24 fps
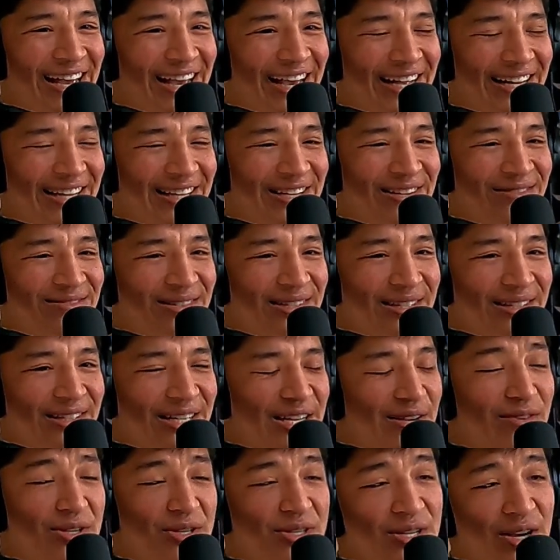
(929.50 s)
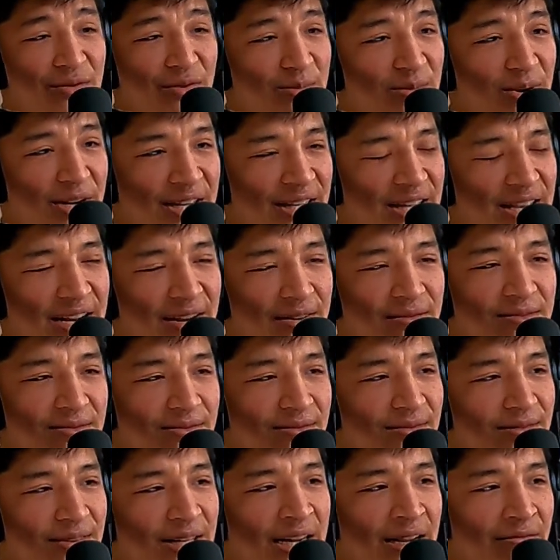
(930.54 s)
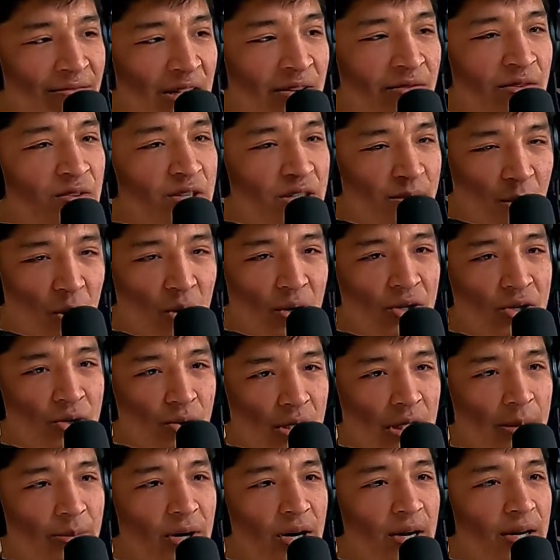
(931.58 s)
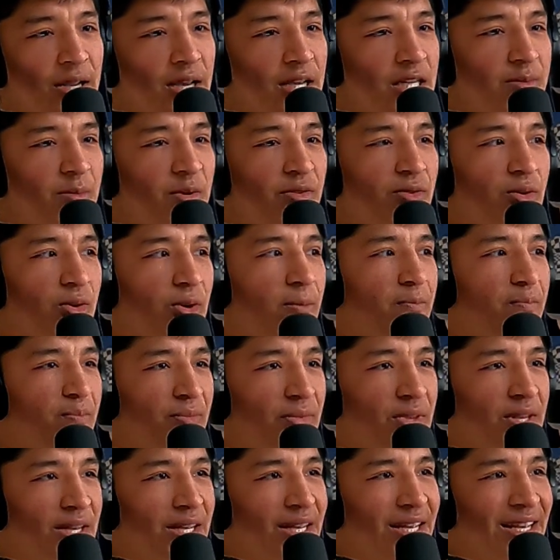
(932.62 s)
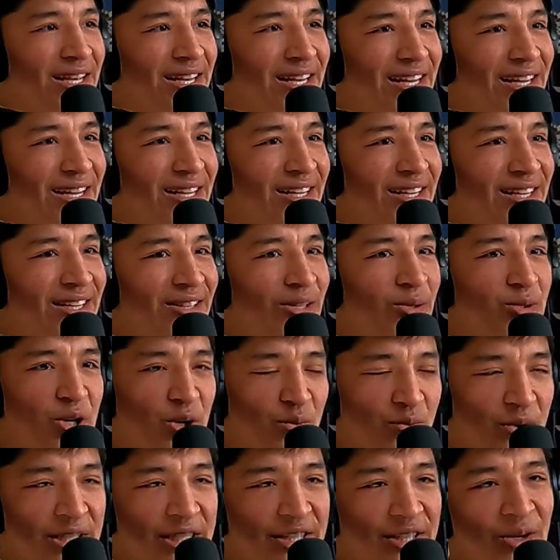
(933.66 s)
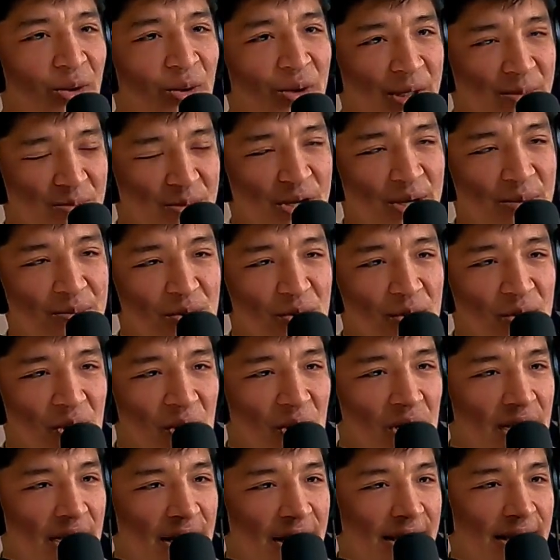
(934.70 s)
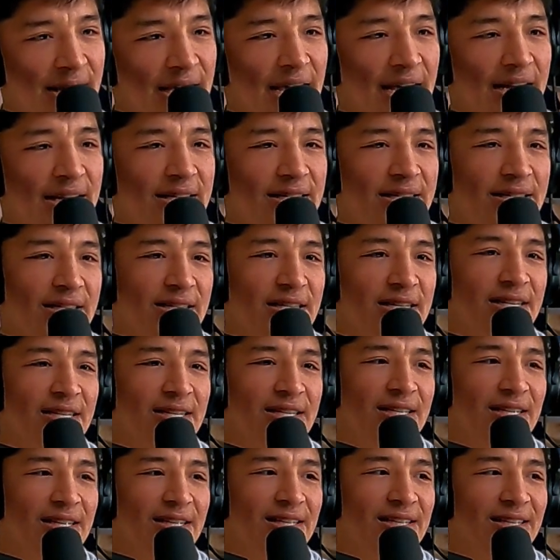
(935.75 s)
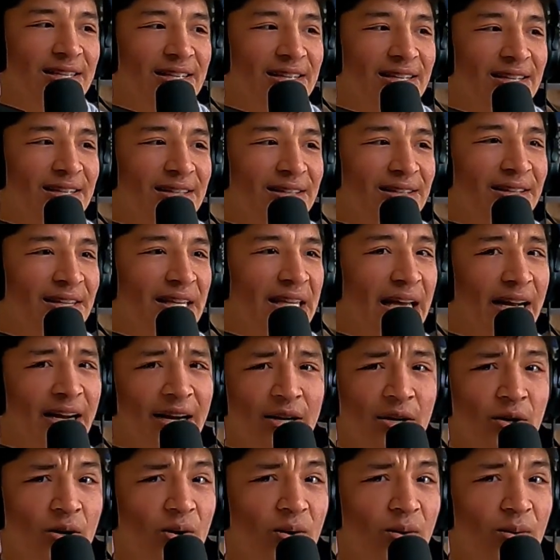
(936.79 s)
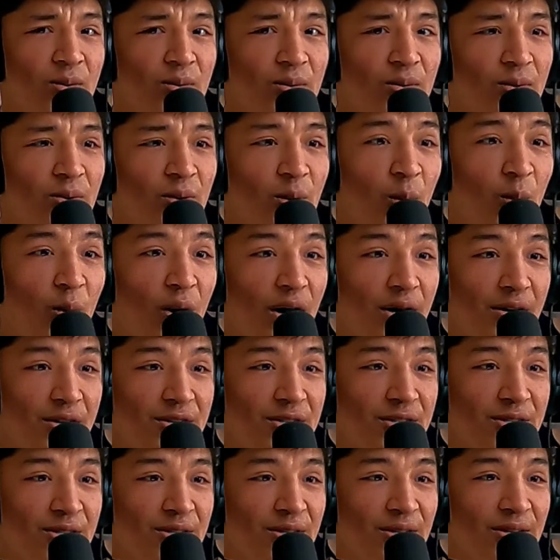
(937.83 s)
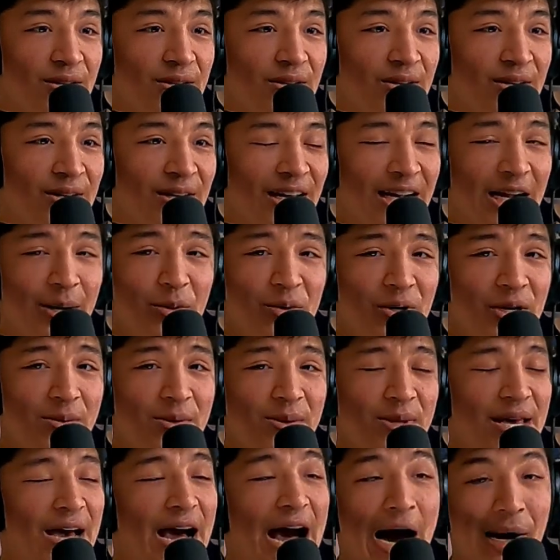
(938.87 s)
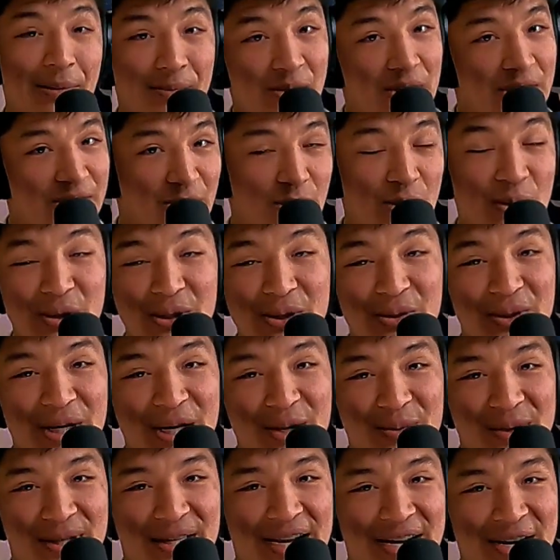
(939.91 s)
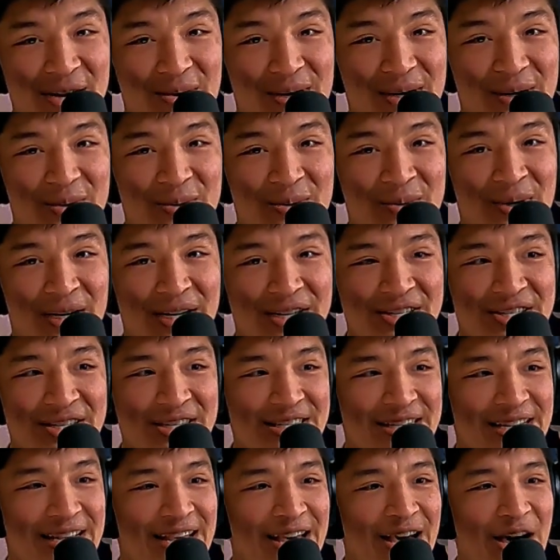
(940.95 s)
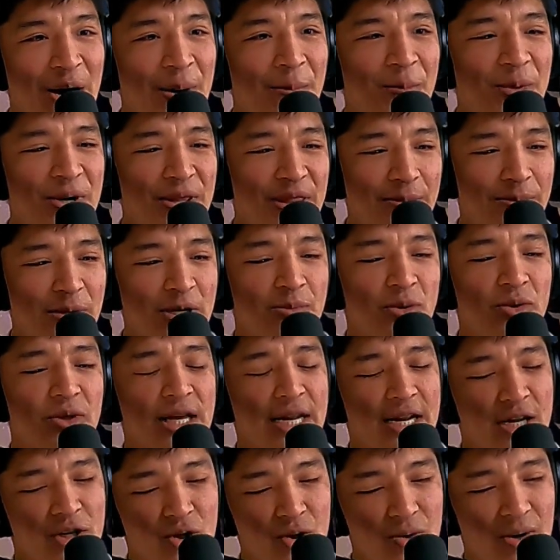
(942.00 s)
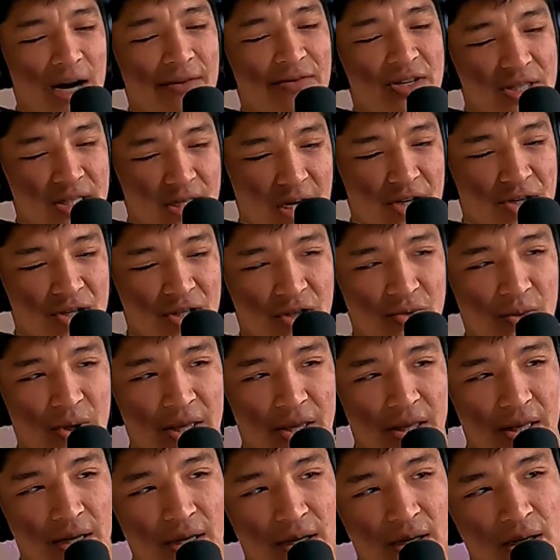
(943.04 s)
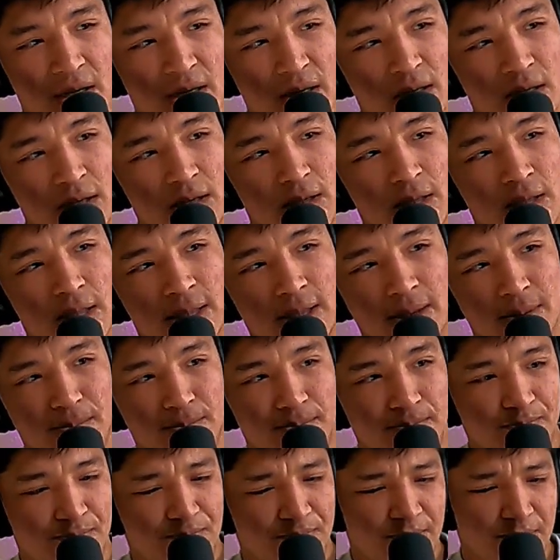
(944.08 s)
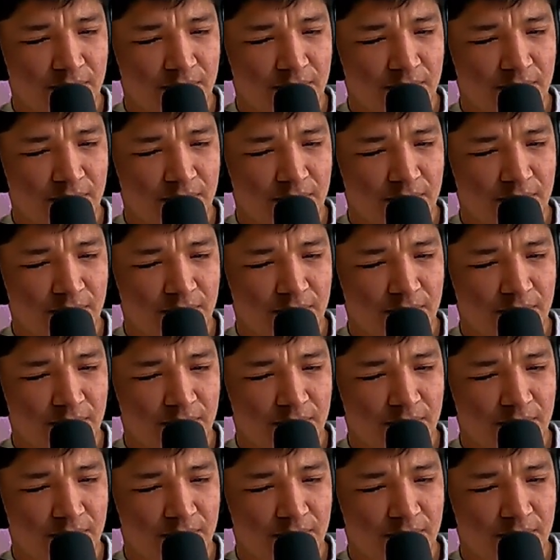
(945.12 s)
and even even just everybody that I've that I've even spoken to on the podcast before, those are really the only people that that I know watch, and I'm okay with that. I'm totally okay with not knowing who watches, but the people that I do have discussions with, um,